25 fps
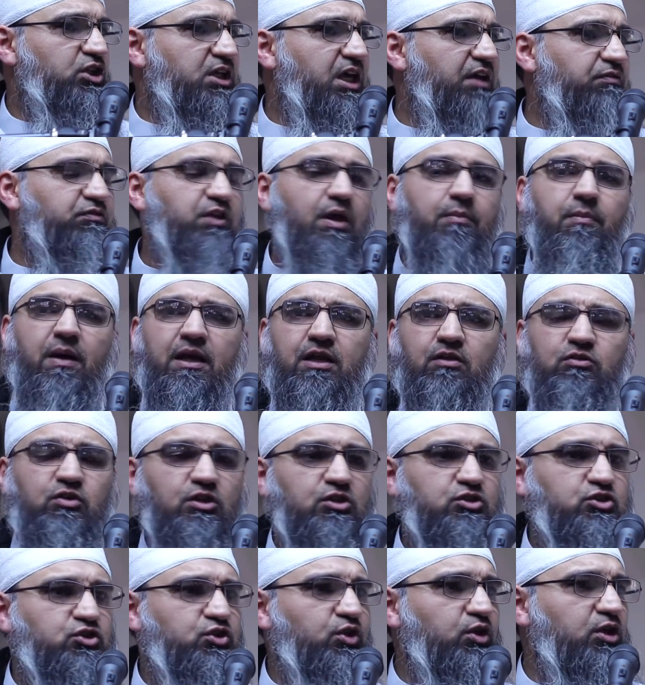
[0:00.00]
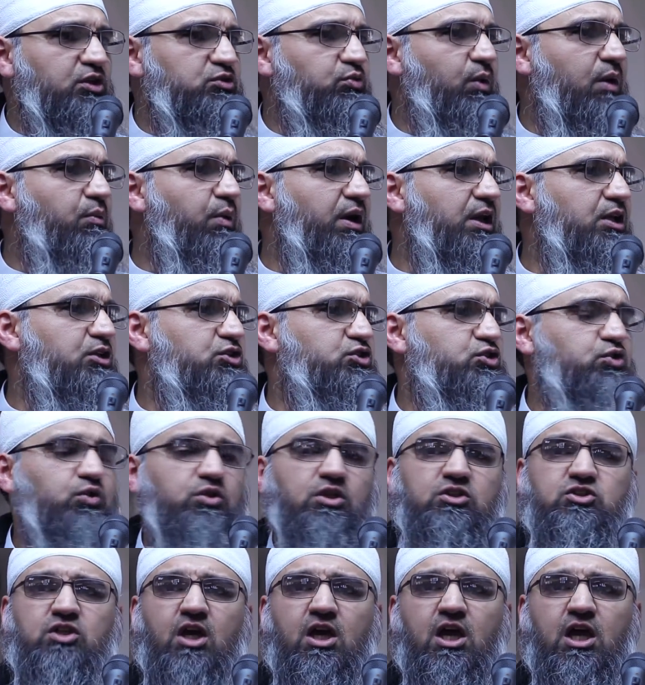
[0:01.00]
to give their money to the students. One of the
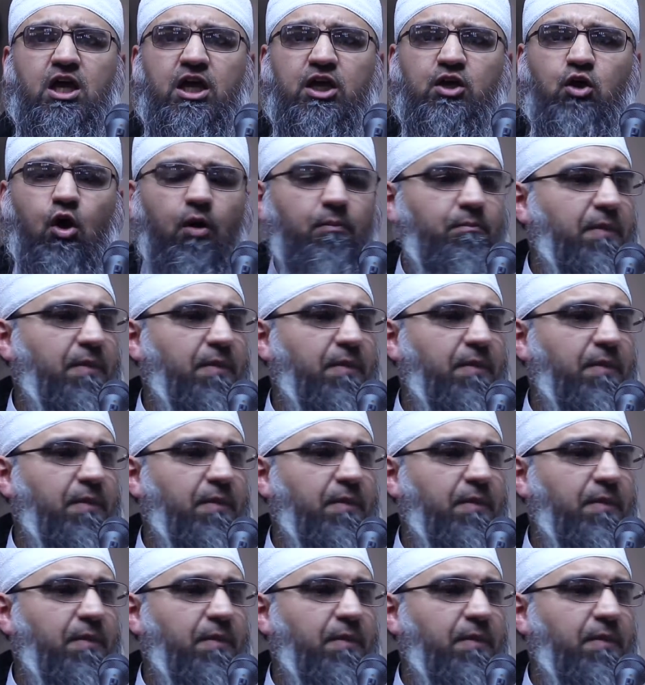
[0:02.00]
students, he got